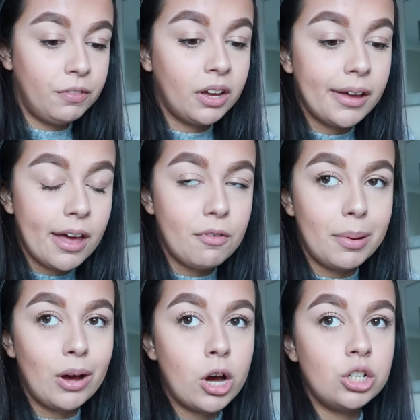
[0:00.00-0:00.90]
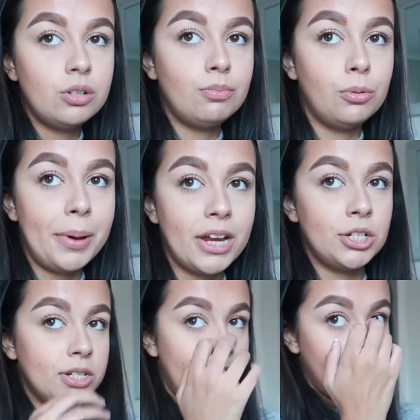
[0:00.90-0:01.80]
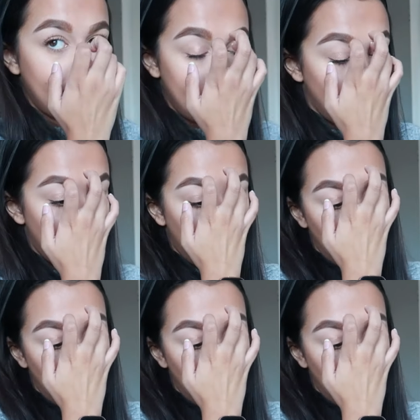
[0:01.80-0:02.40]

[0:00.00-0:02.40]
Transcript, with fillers: I think I have about 100 more pages left.